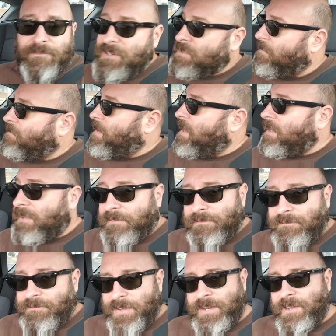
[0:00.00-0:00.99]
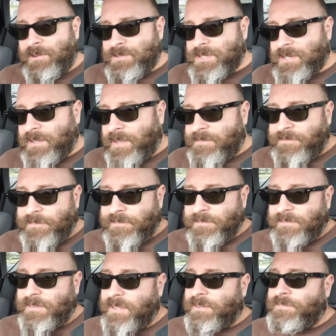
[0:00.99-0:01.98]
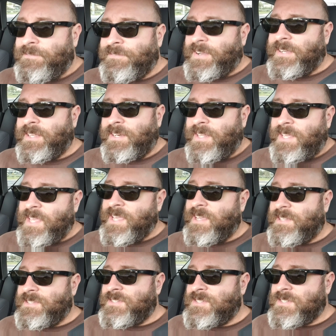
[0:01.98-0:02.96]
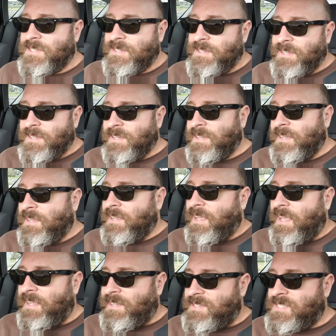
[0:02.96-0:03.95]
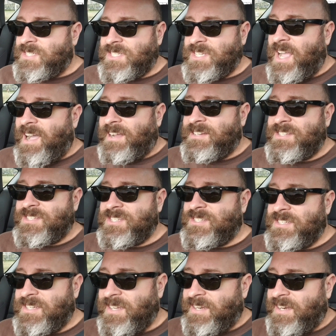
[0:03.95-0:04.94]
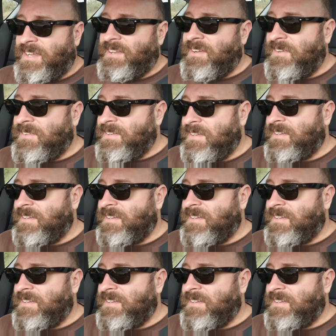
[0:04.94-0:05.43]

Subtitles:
just been making videos that are like for little fucking kids, and it sucks, you know.